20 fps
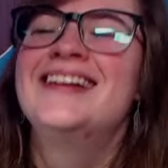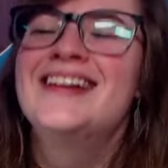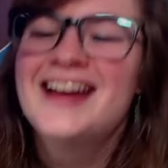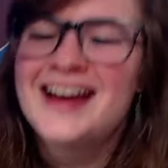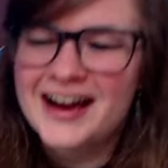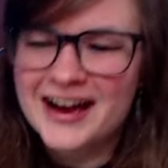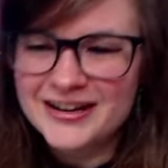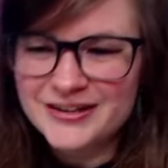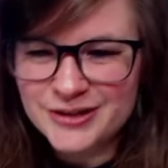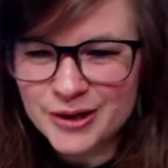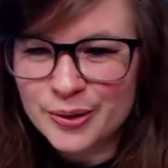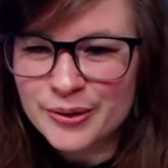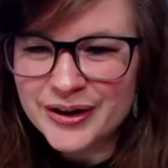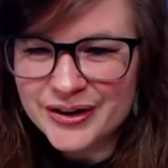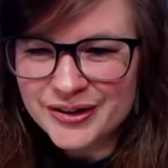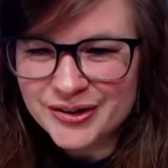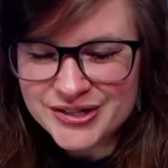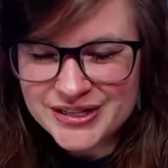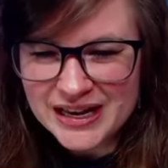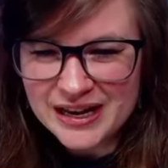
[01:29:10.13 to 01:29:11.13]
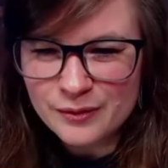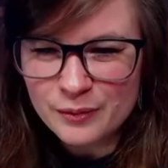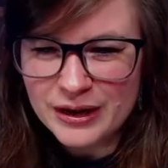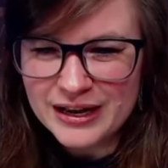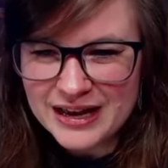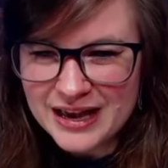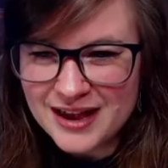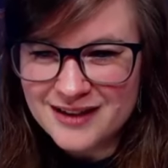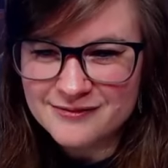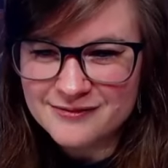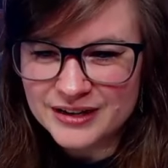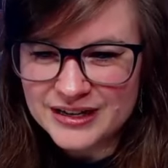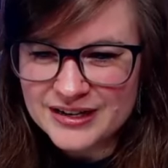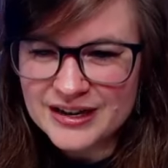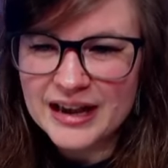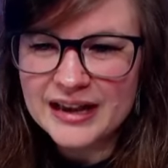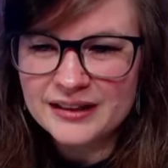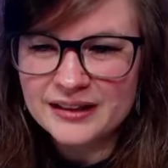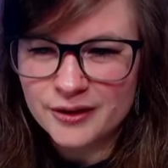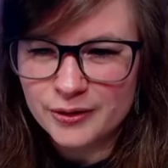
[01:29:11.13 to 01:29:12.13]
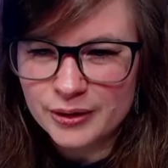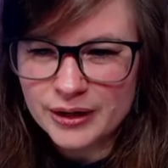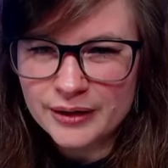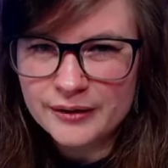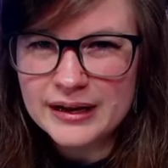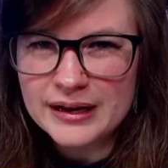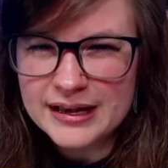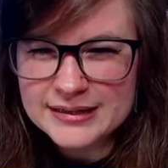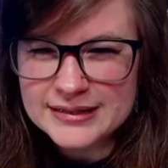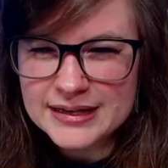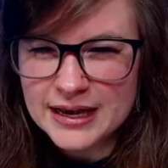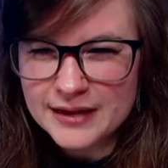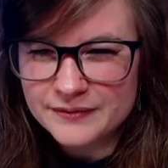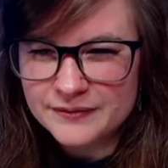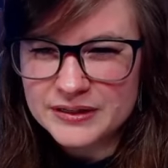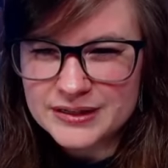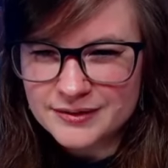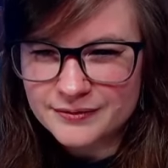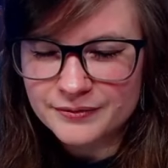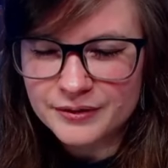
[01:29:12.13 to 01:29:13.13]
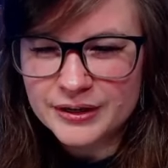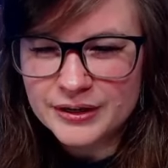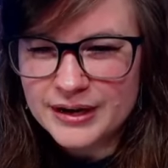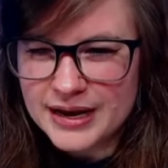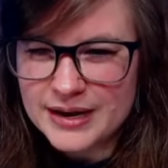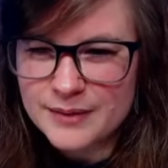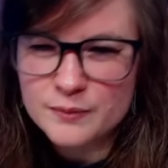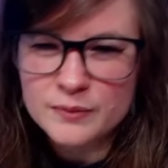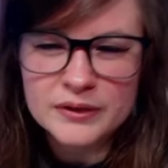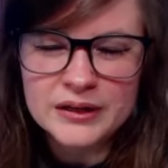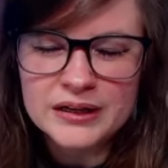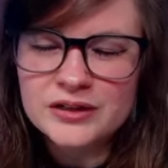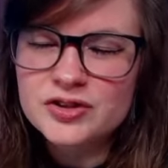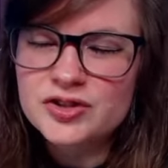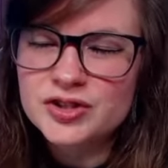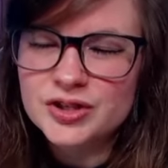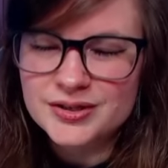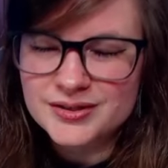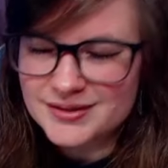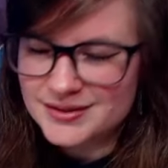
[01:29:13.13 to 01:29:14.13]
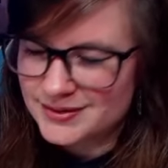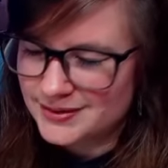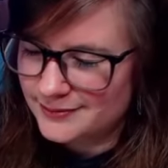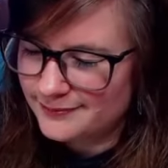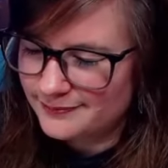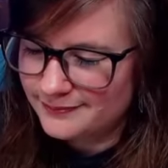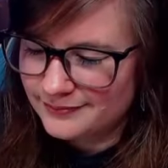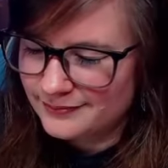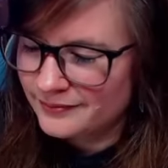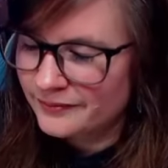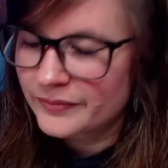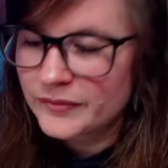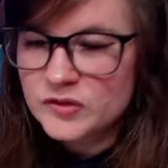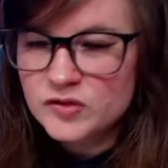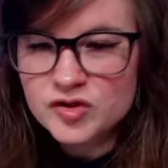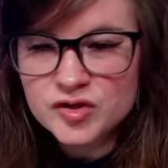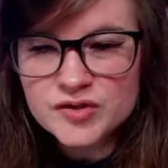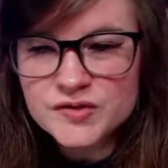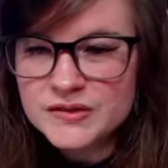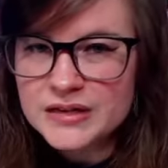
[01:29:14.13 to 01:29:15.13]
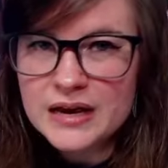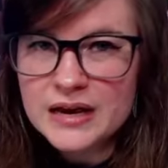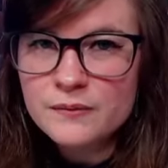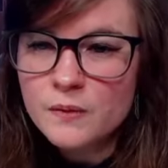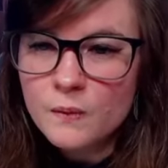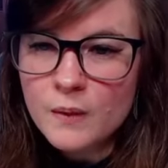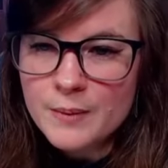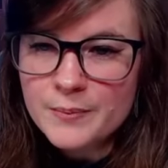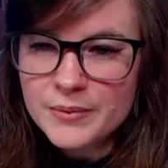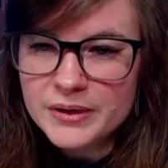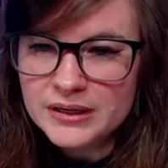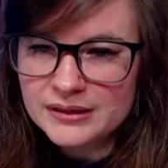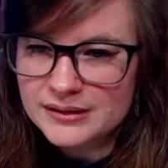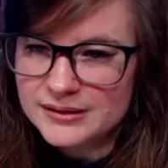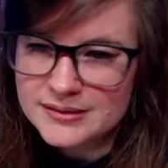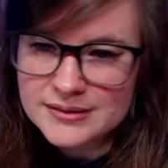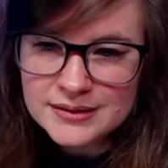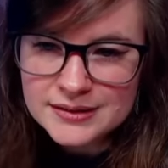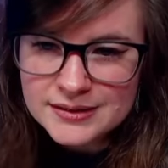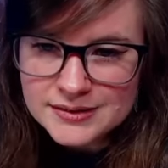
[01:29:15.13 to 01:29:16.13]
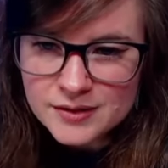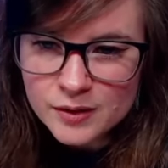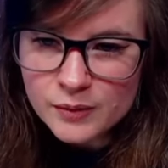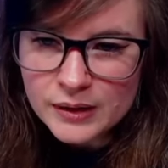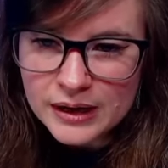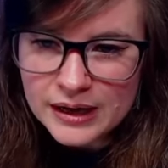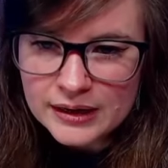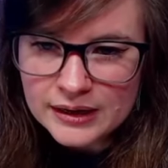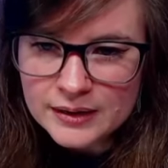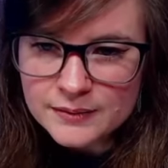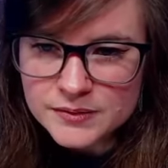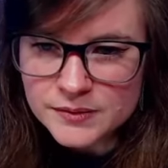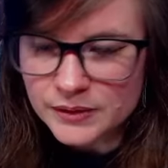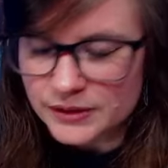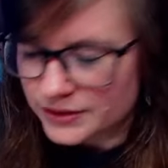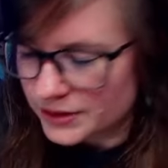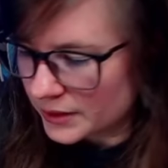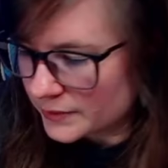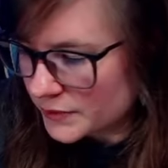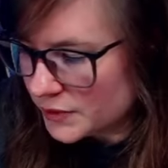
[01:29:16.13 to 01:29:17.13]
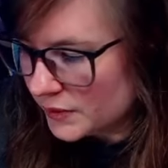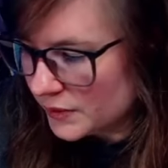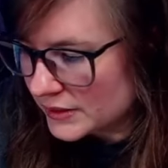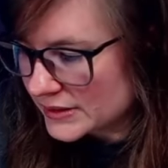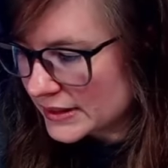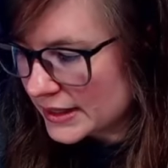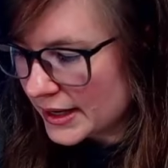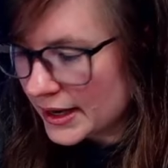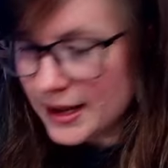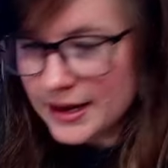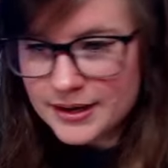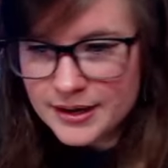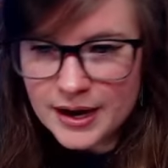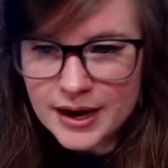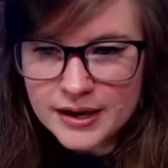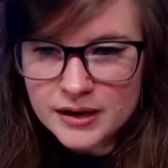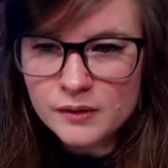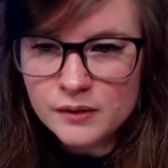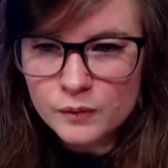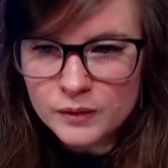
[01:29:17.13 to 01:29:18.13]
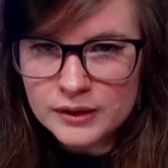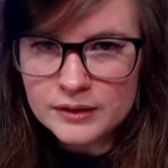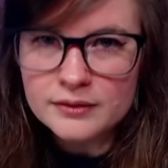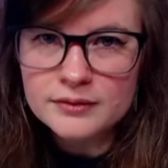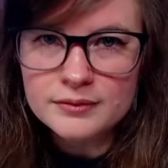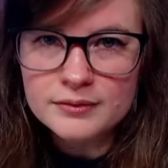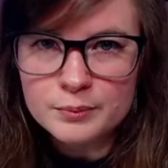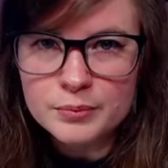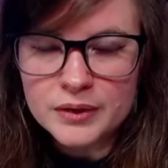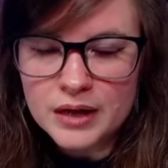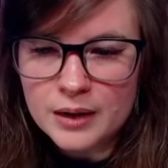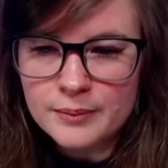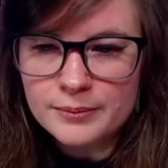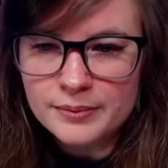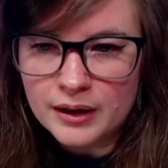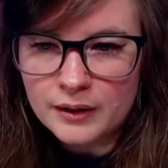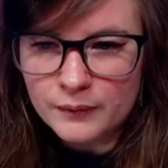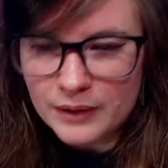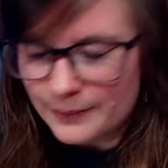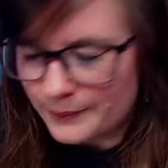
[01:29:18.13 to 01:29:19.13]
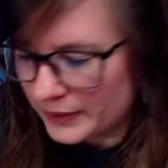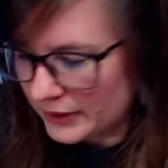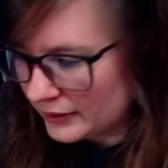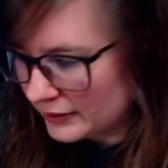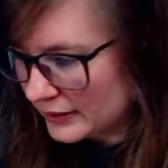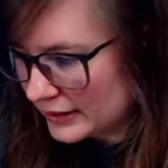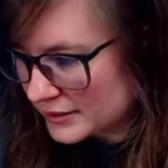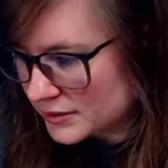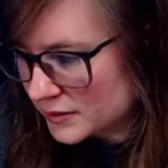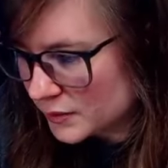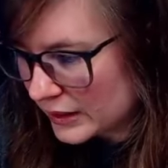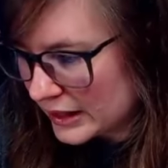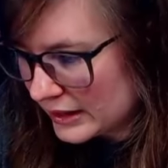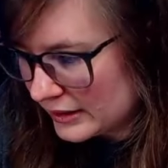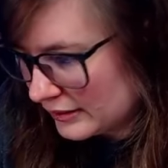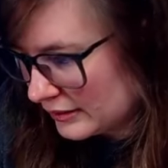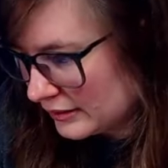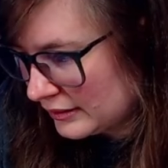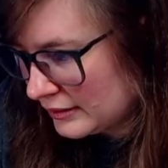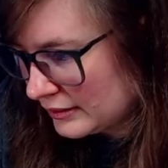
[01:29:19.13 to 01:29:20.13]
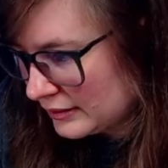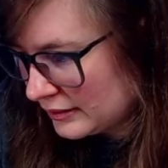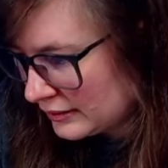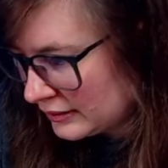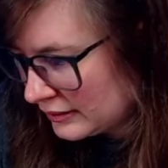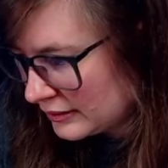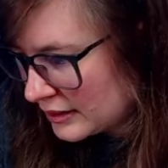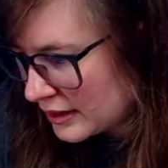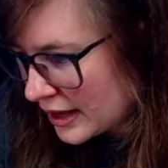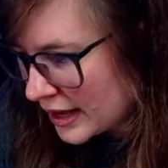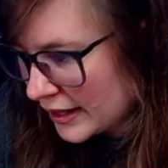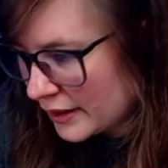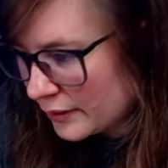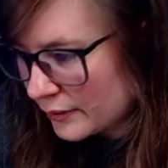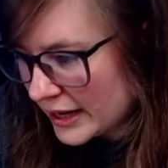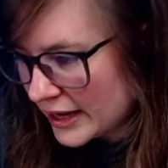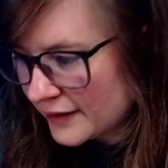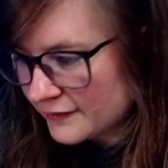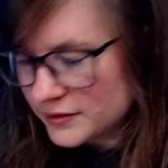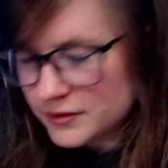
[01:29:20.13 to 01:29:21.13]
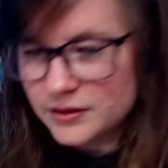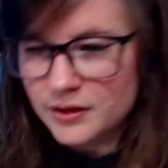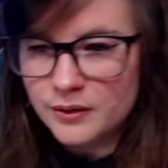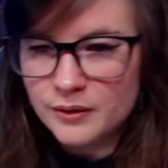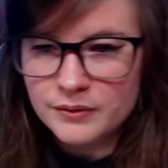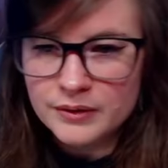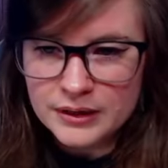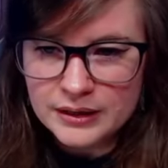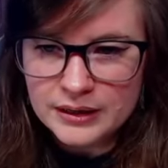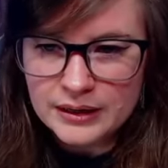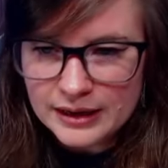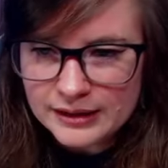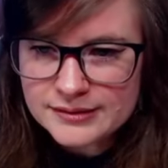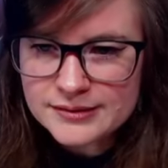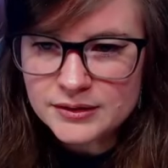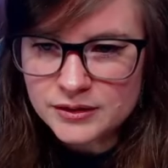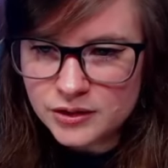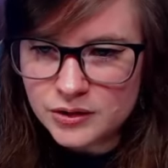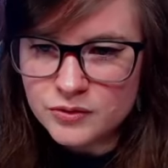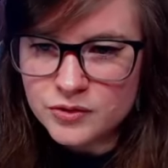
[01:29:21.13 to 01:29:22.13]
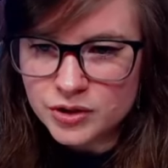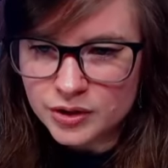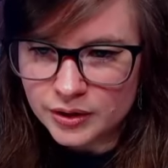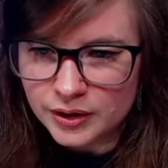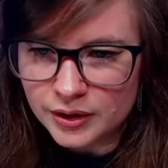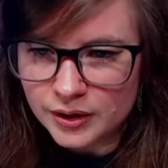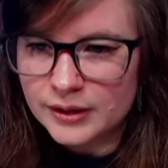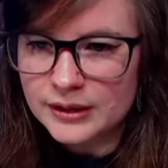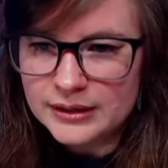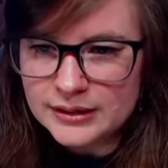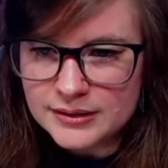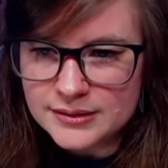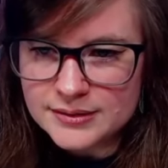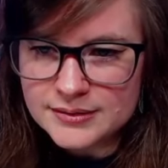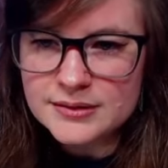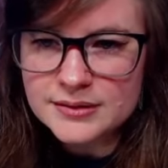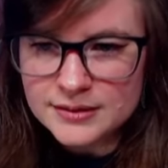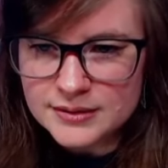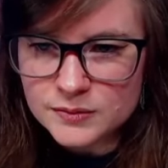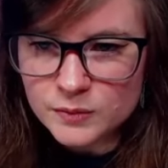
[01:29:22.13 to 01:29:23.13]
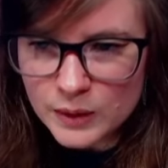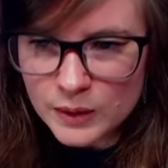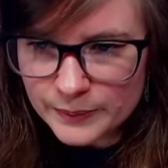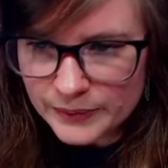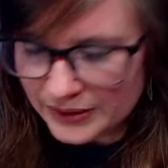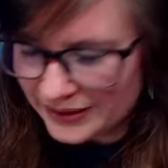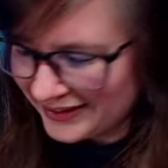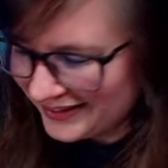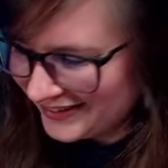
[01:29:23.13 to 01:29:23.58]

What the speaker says: I don't understand why every Knight loadout has to have a different name. Like, just say what weapon it is. It's okay, Games Workshop. You can say a Knight with blah blah weapon. That's okay. I don't have to know that an Executioner is this weapon.